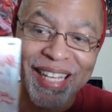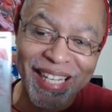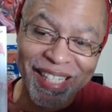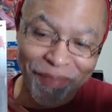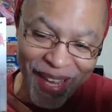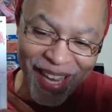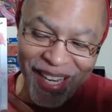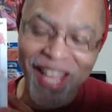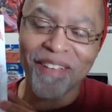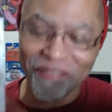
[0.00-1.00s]
It has
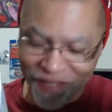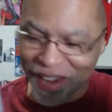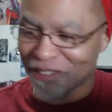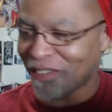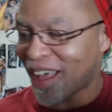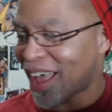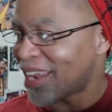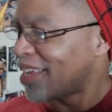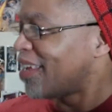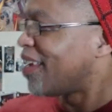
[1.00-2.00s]
been
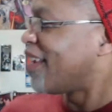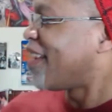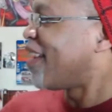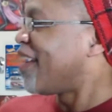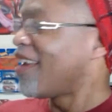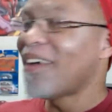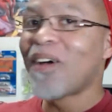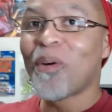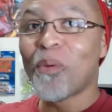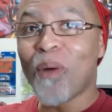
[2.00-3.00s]
verified.
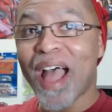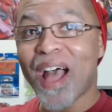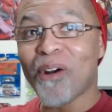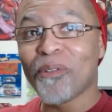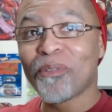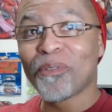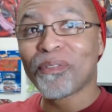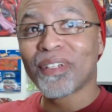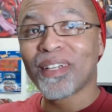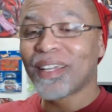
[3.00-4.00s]
Wow.
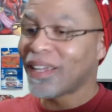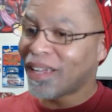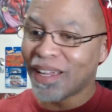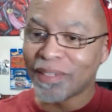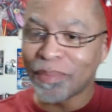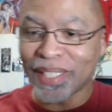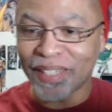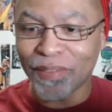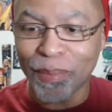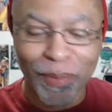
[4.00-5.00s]

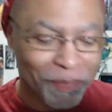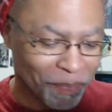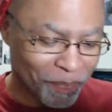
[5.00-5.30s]
Unbelievable.